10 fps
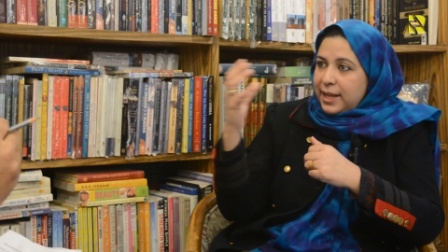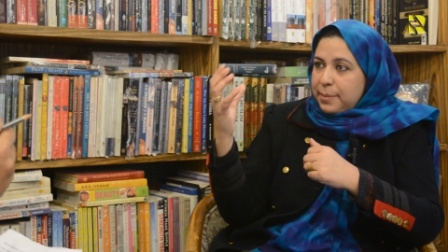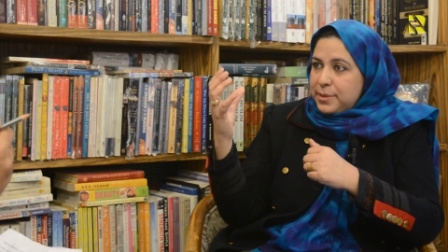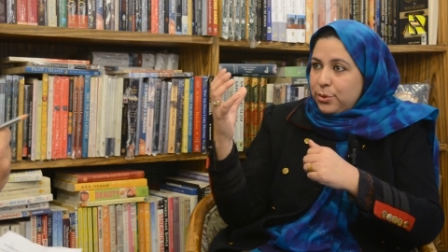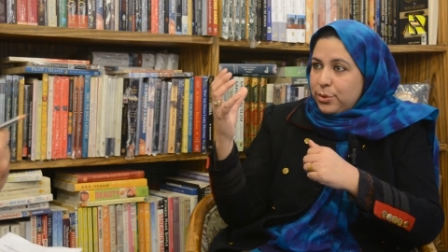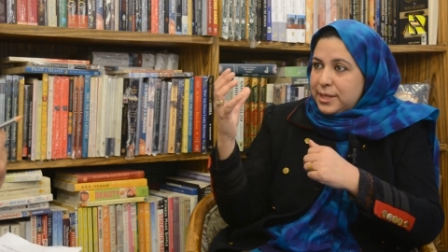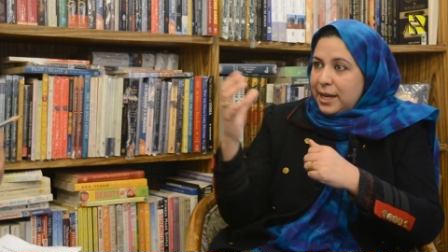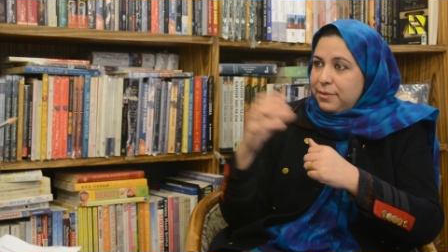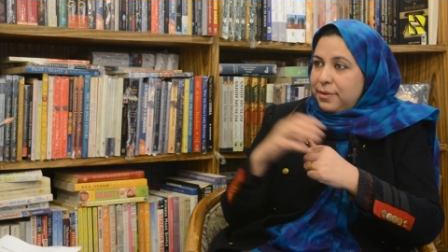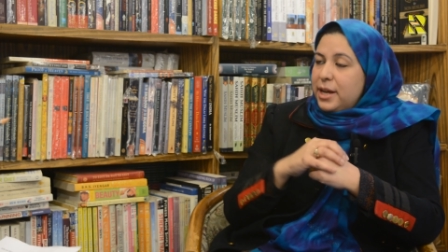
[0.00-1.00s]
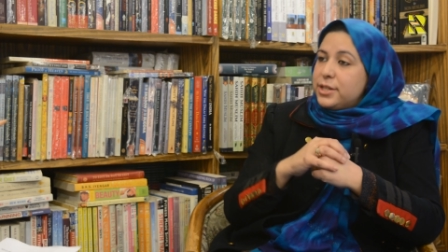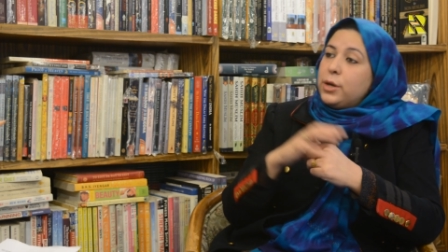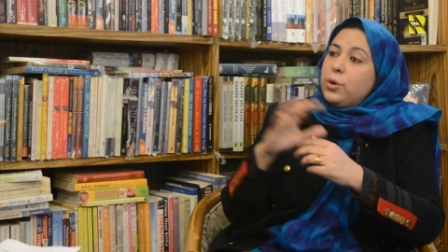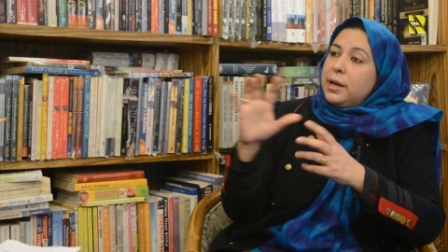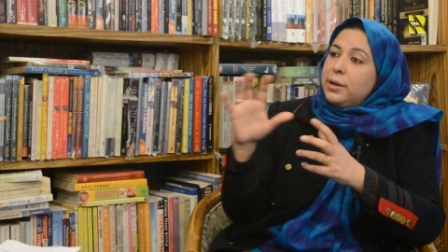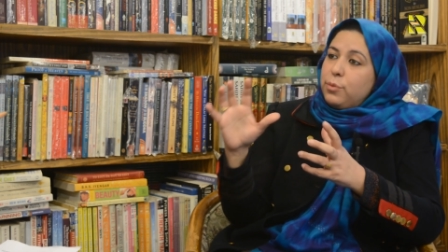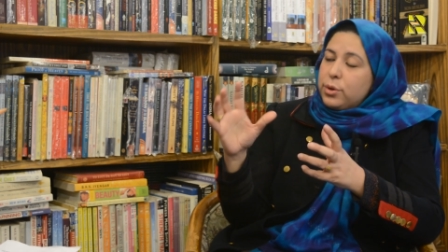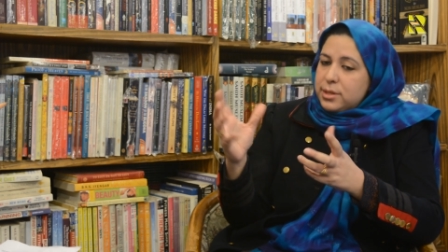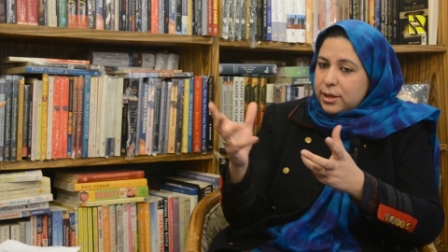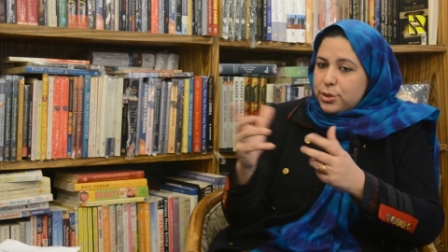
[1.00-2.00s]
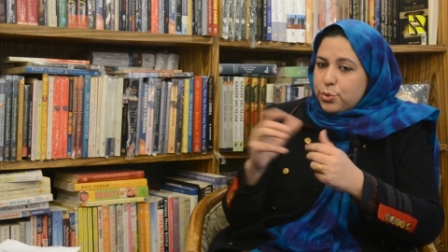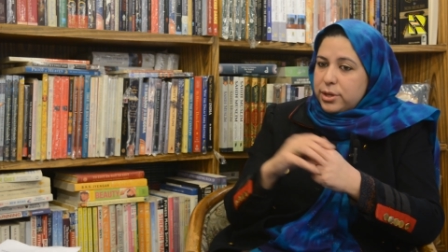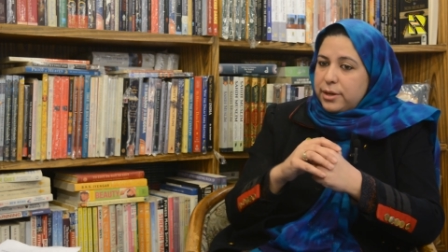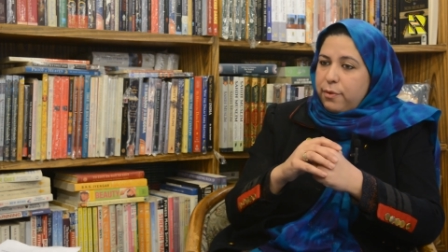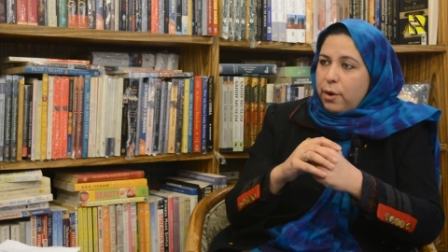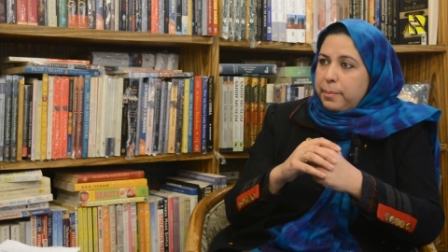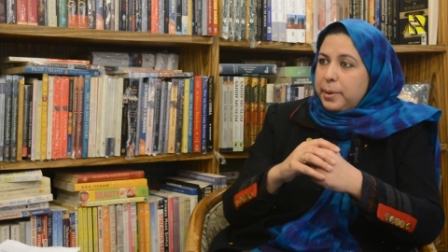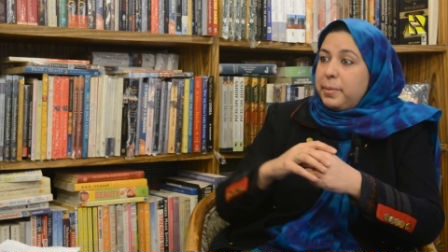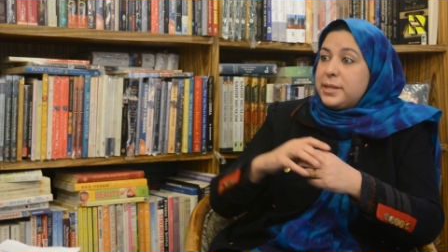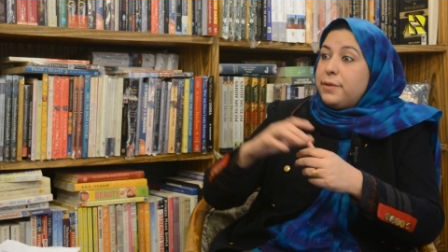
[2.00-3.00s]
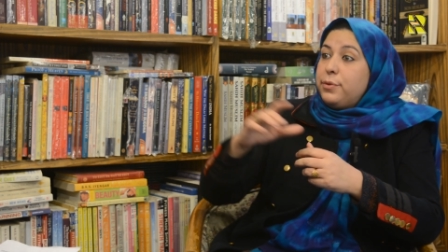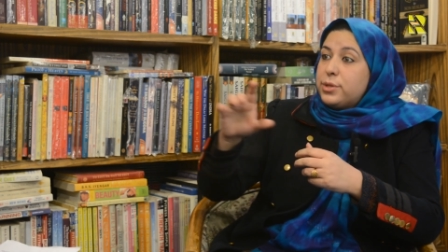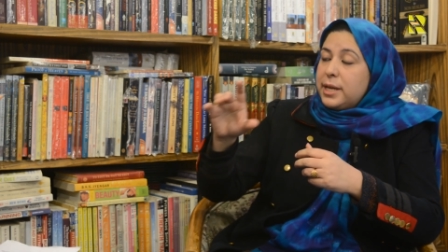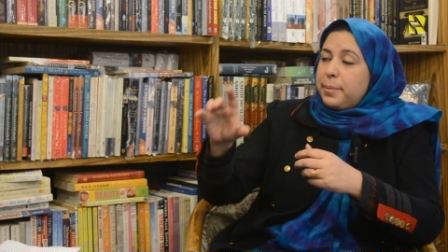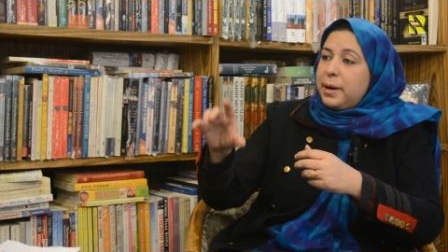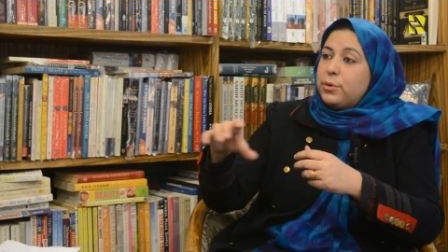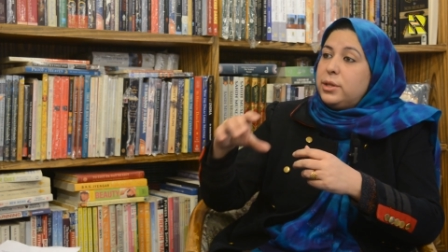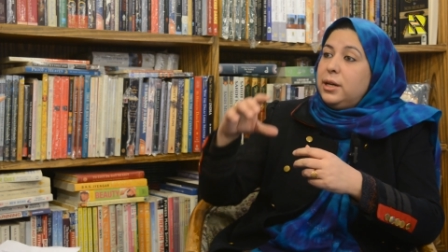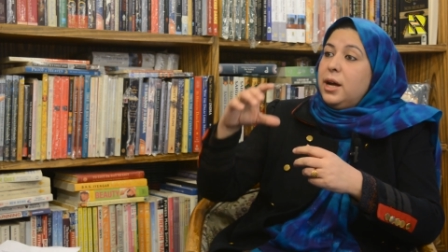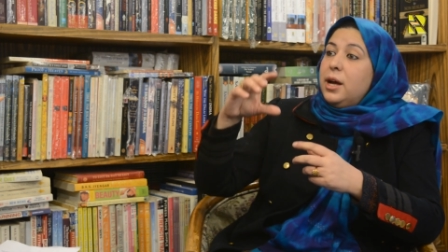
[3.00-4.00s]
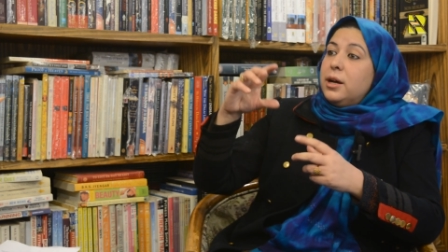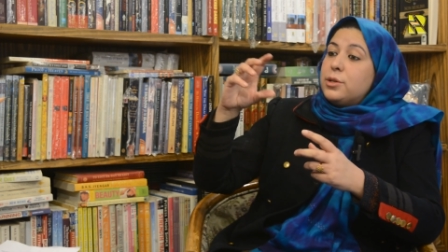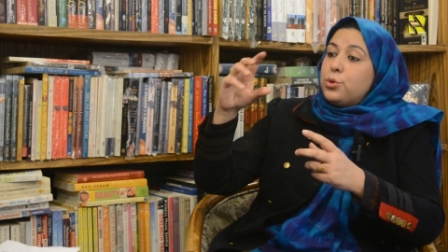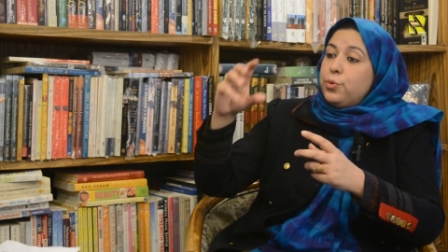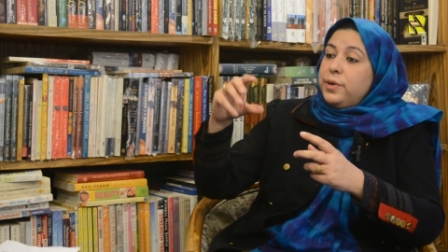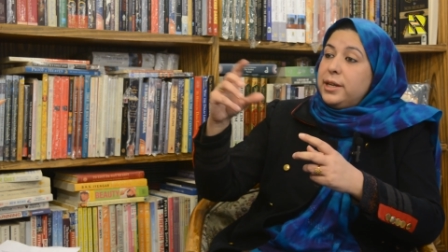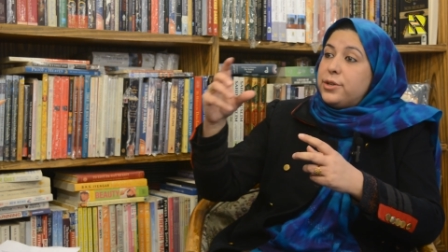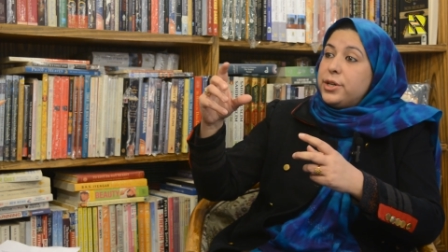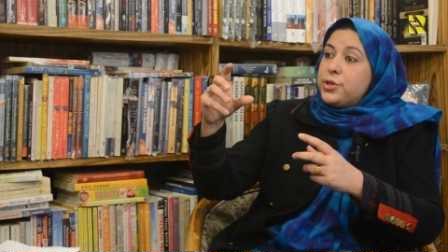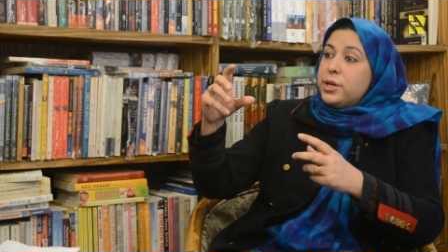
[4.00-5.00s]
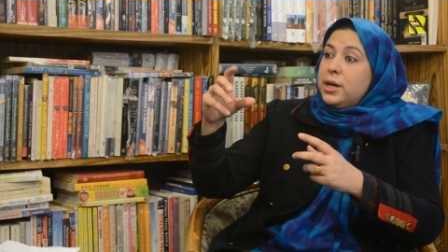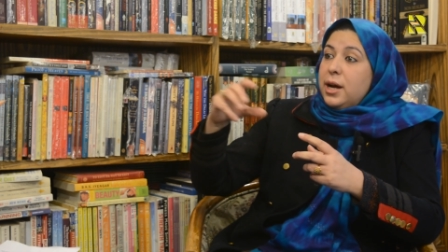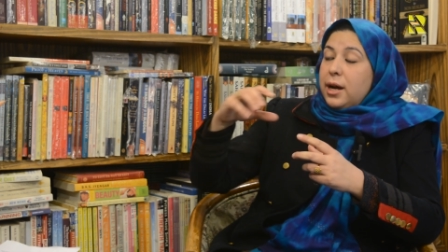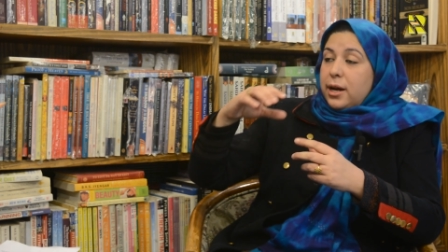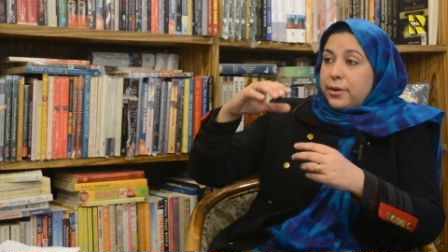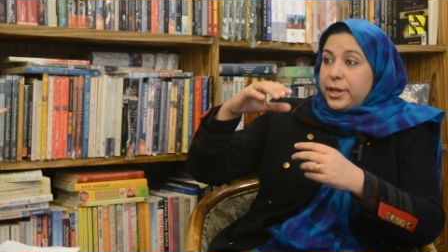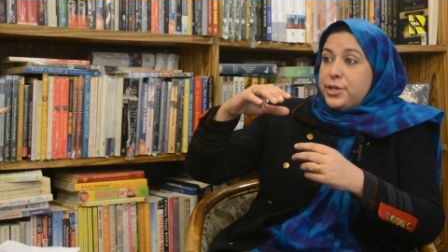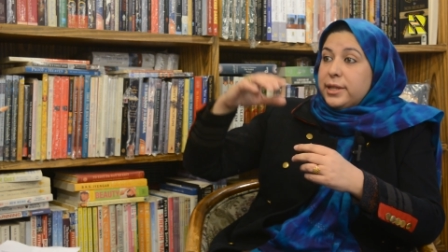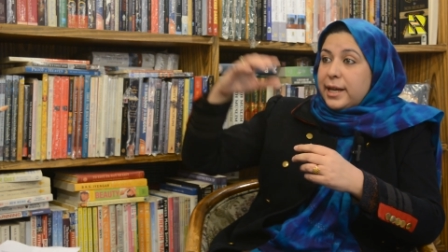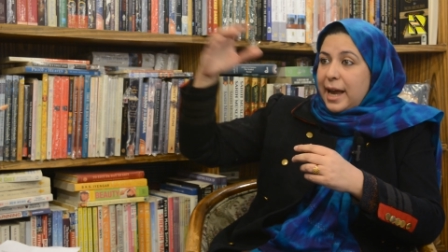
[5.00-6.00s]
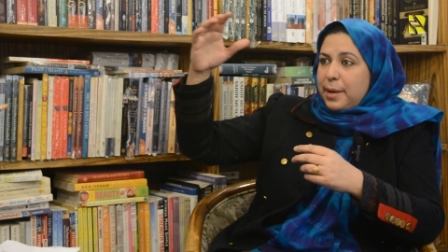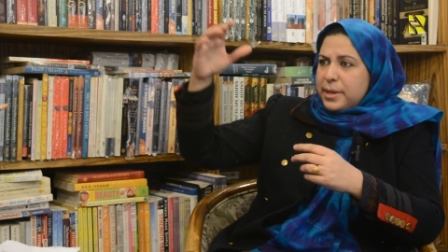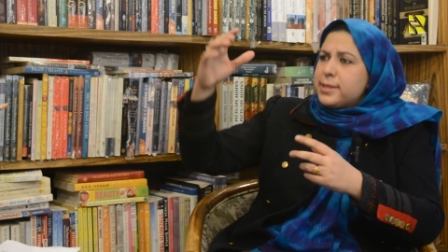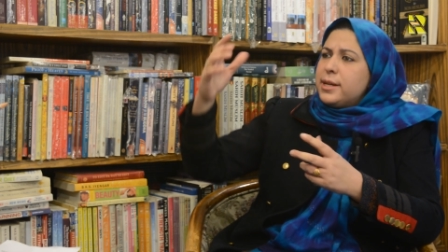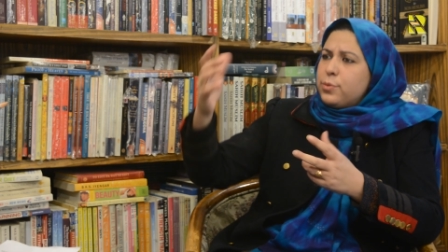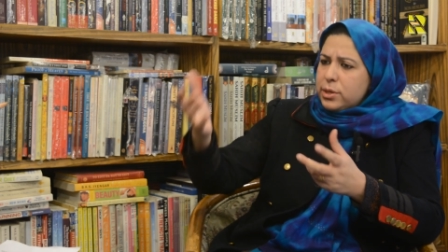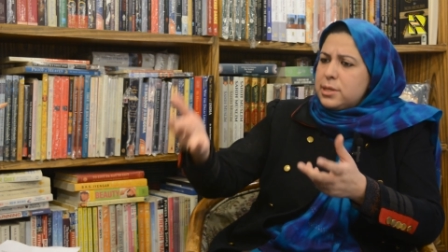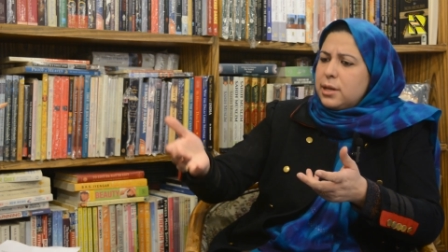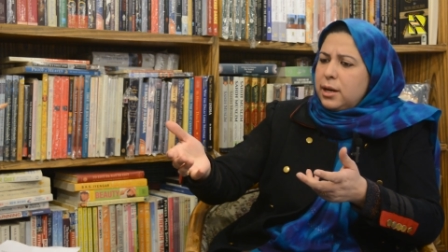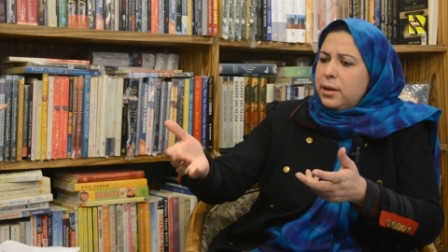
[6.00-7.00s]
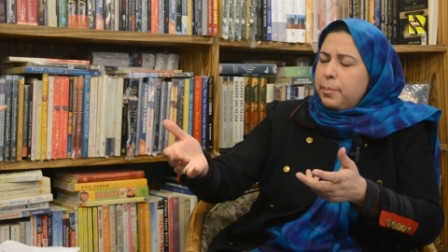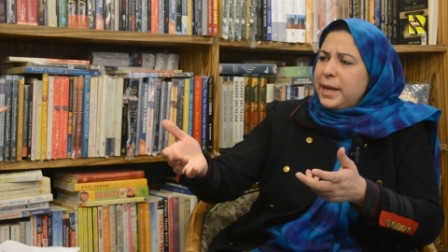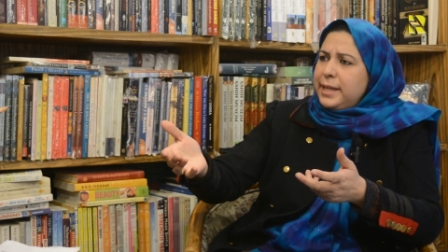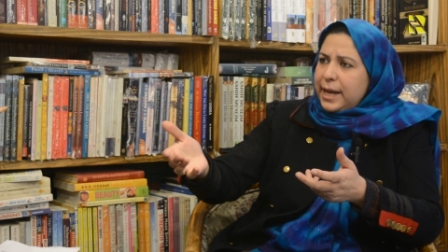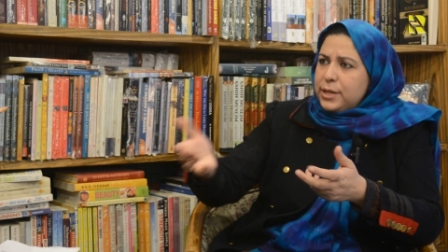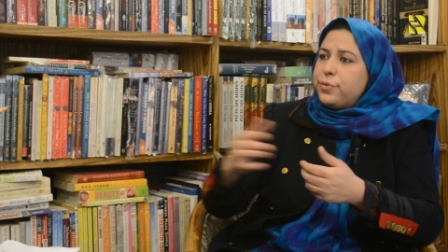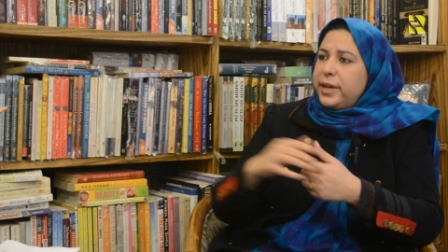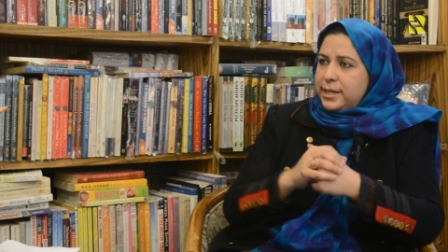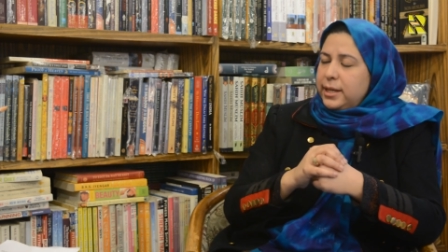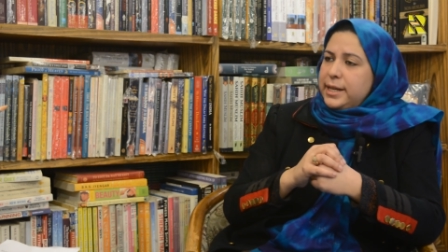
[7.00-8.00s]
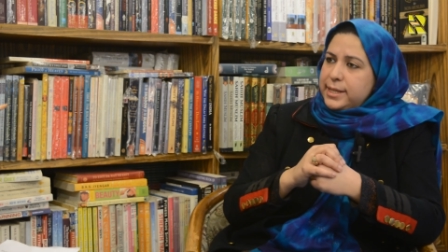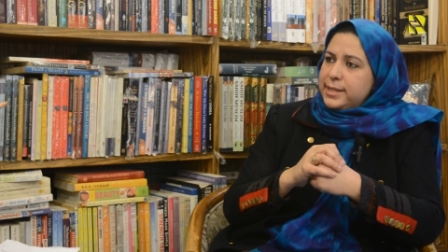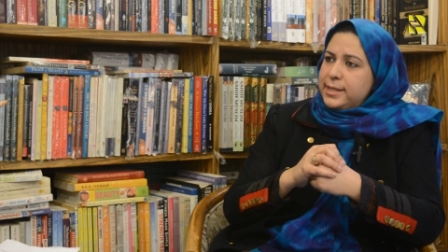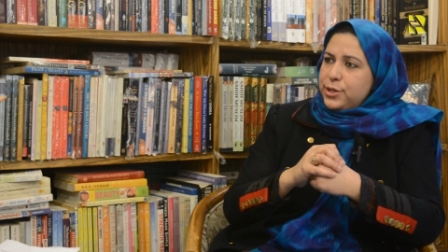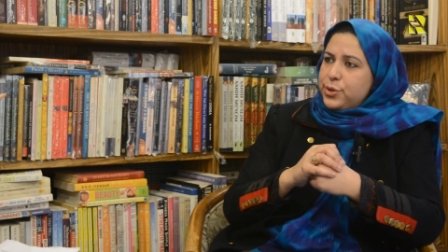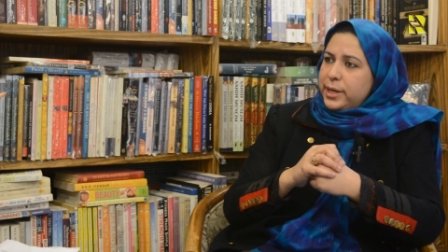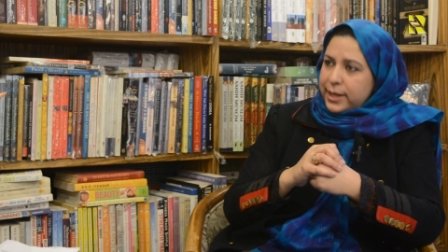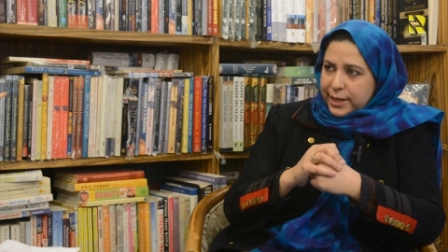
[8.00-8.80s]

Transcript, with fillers: the absolute self. Sheikh Alam was a social reformer. But if you say about the uh, Sufi Sufi literature uh, reaching the climax. It was uh, by the end of 18th century and